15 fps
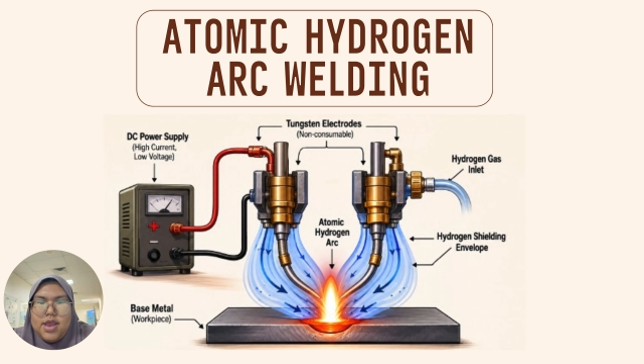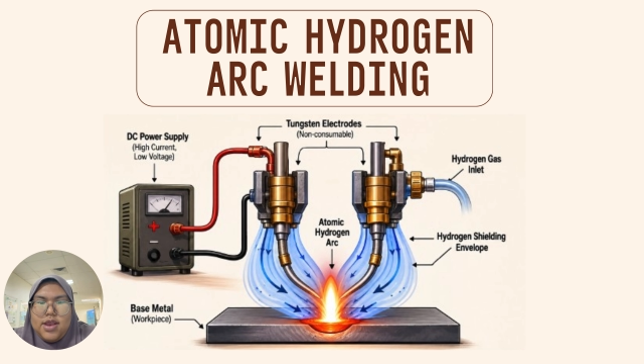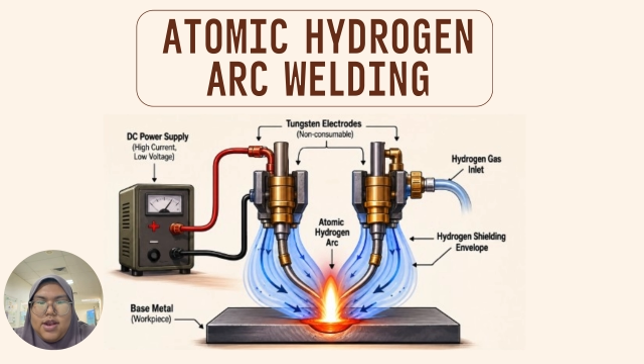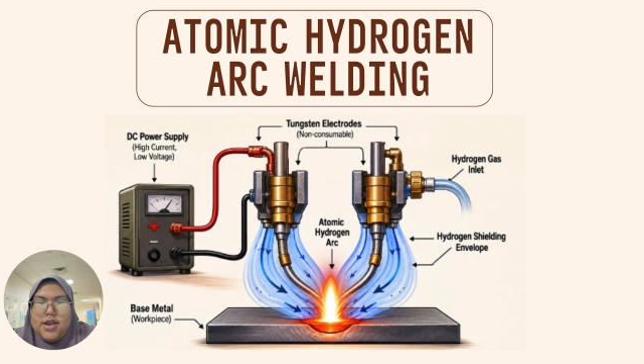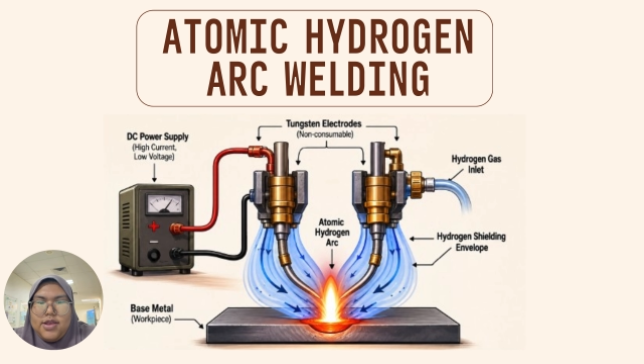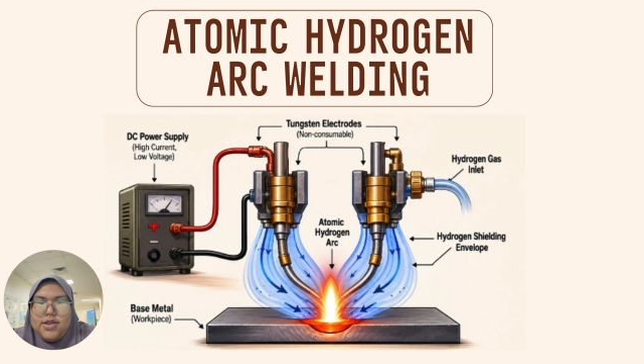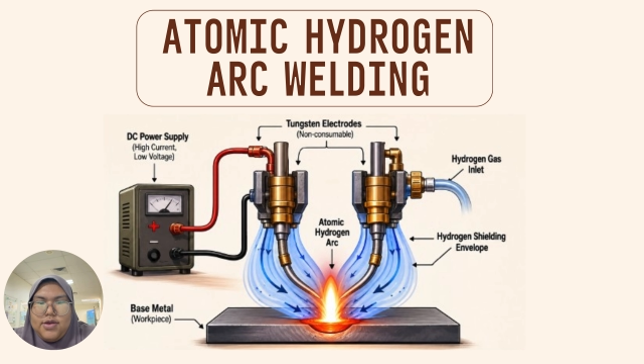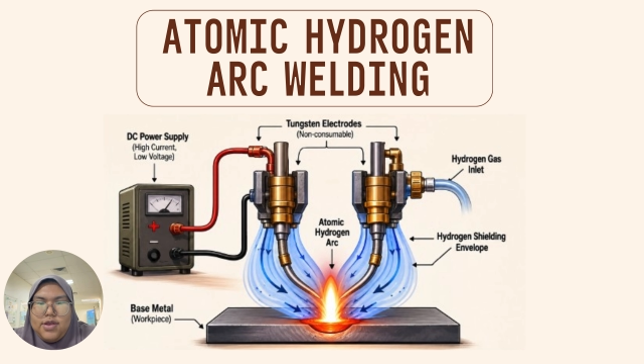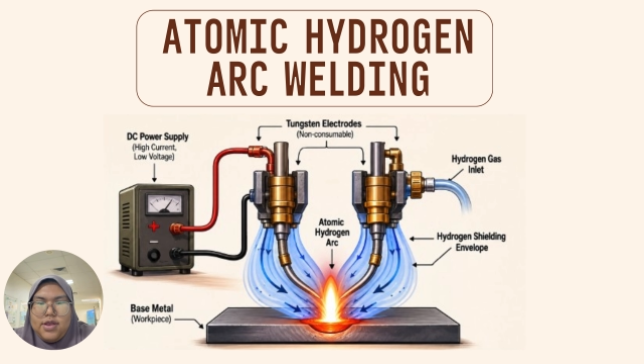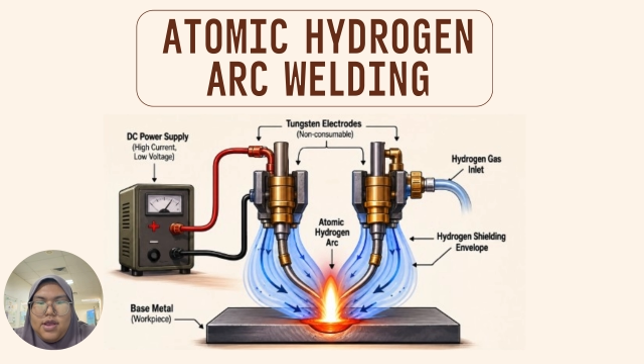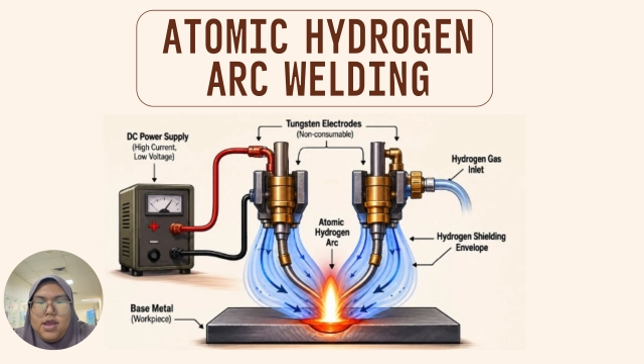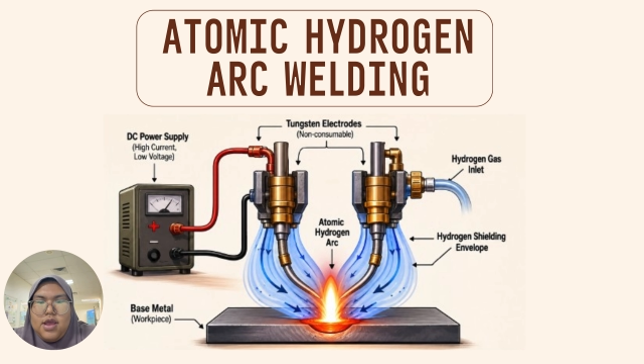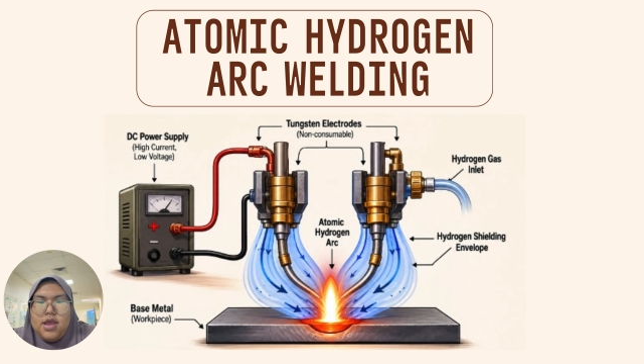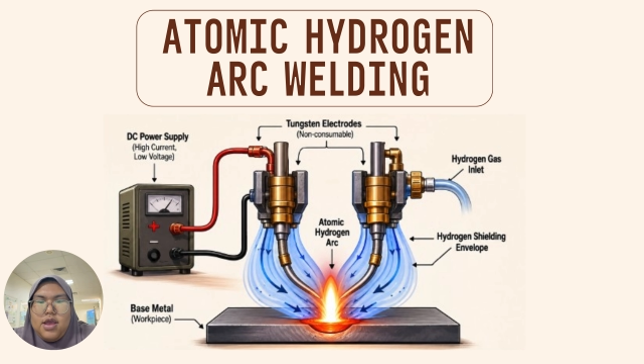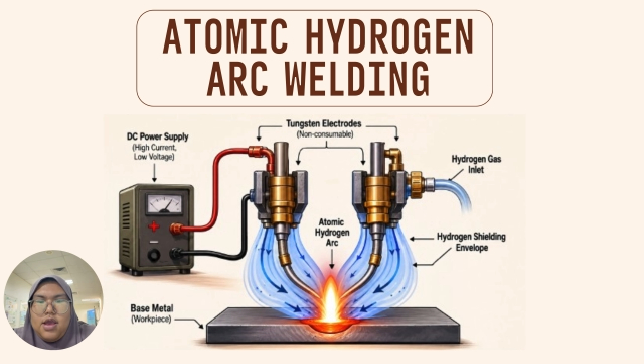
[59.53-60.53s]
an electric
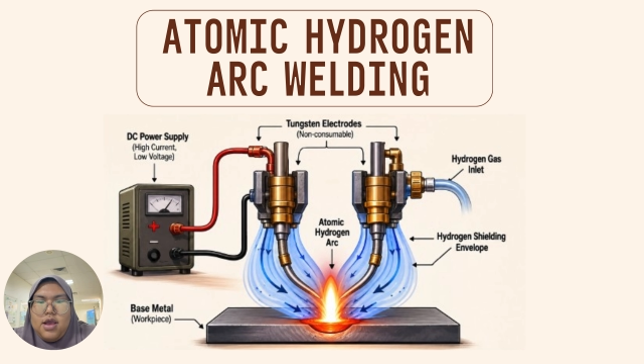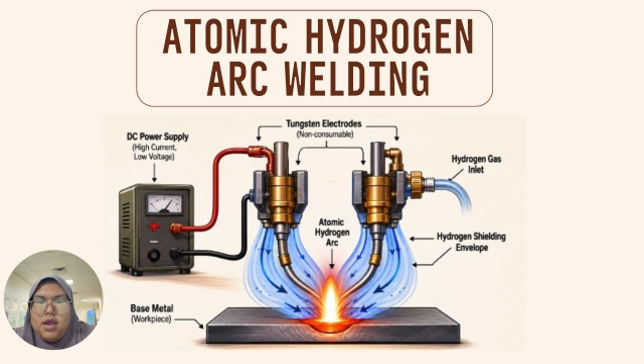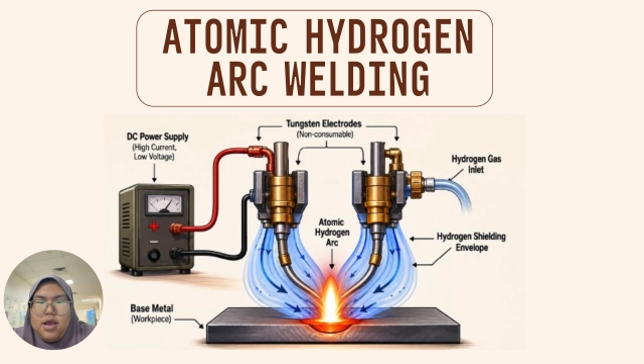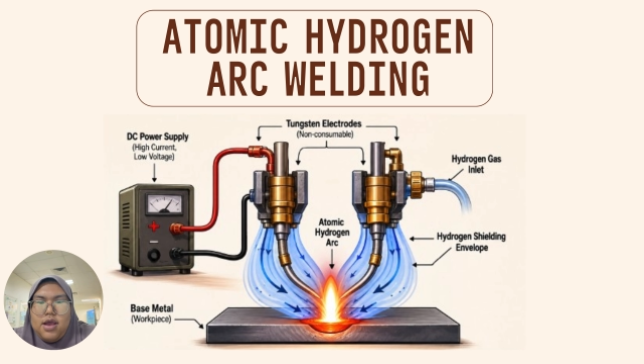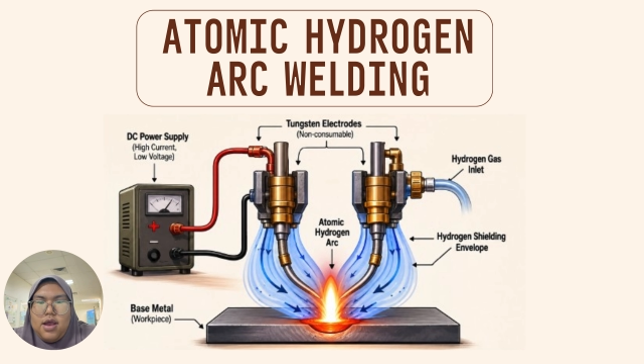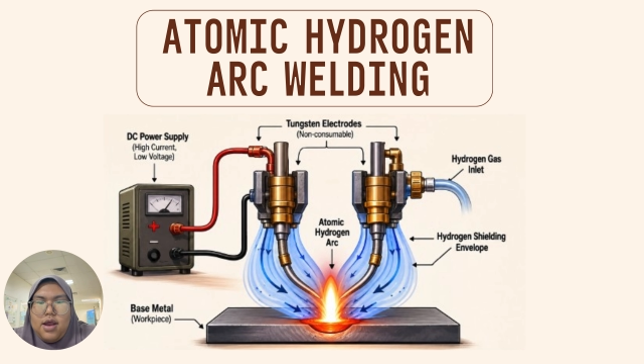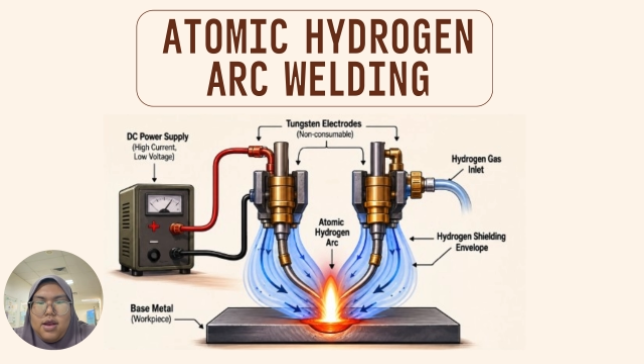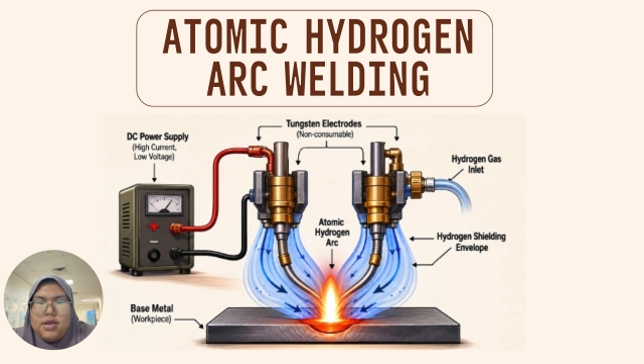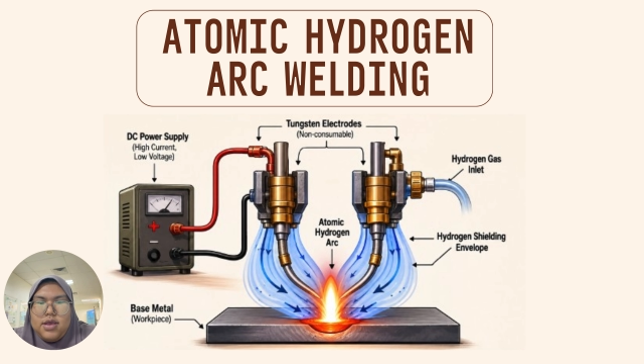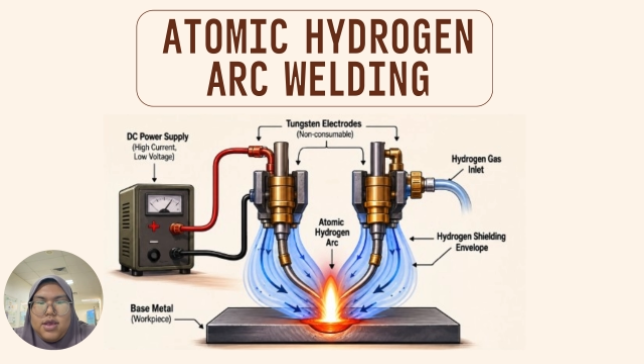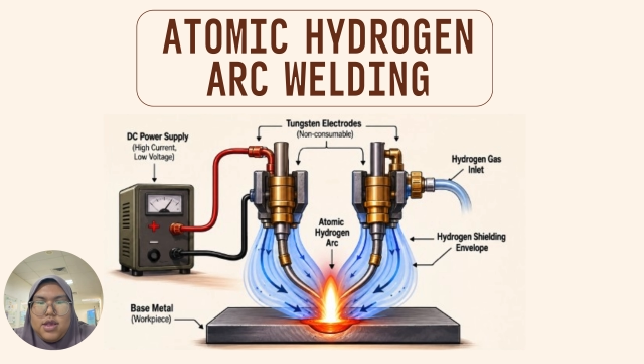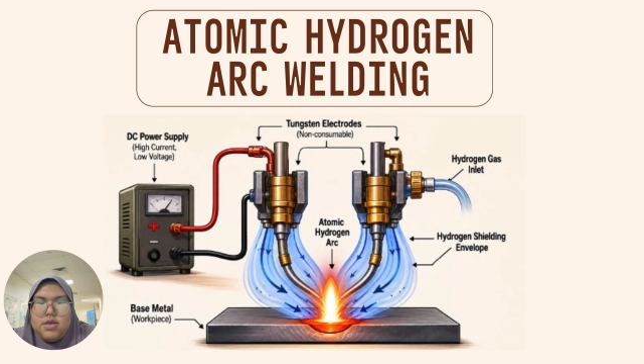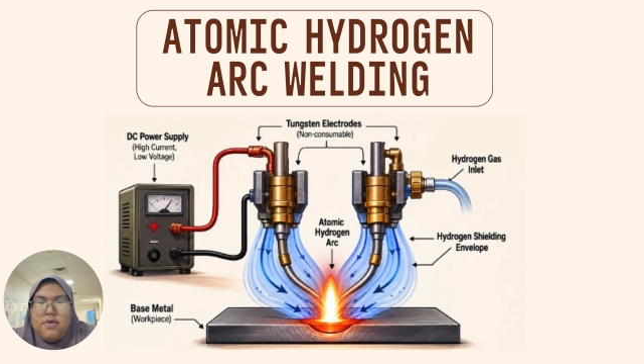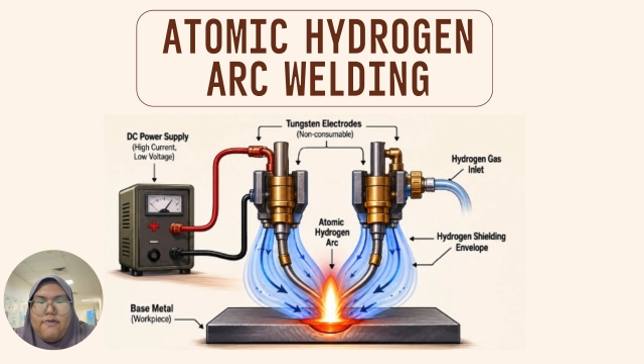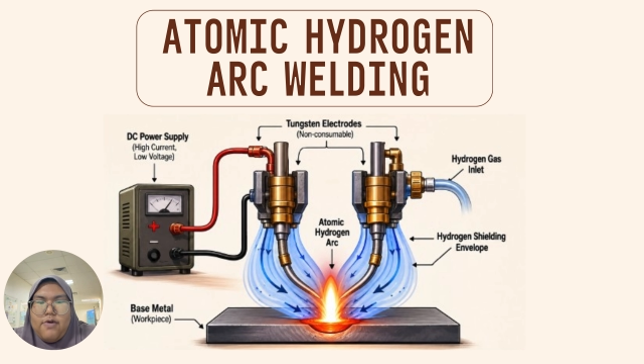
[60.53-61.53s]
arc
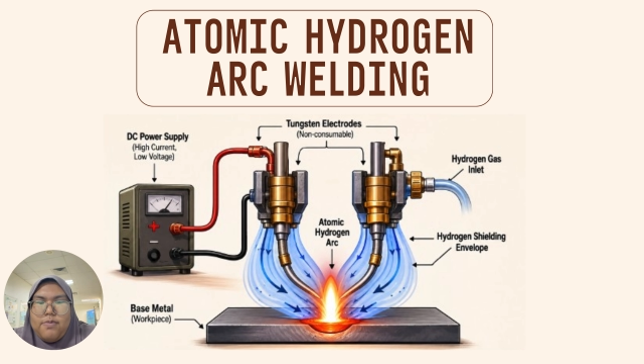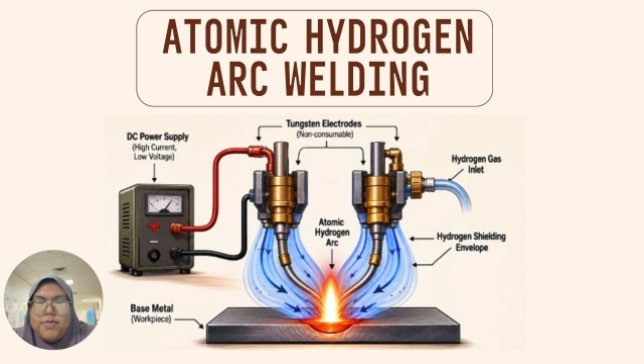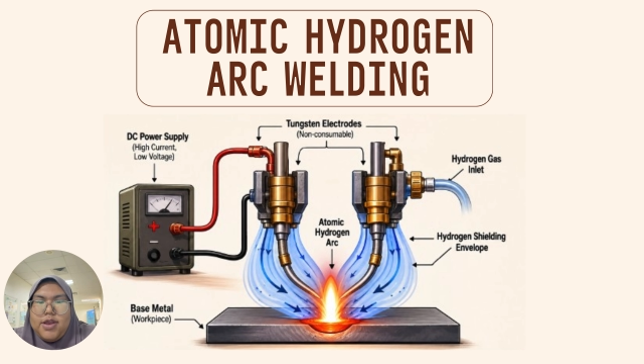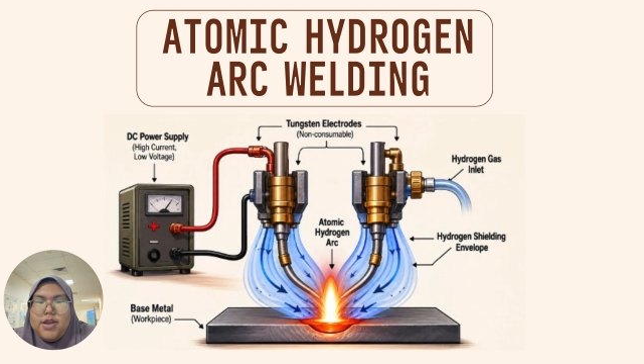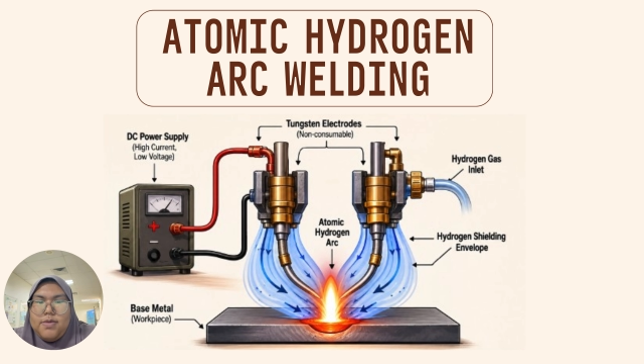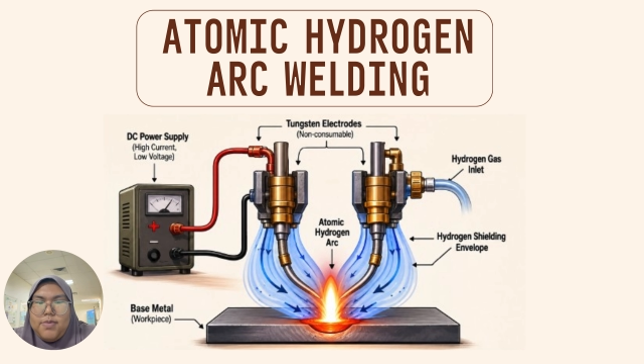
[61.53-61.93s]
is formed in the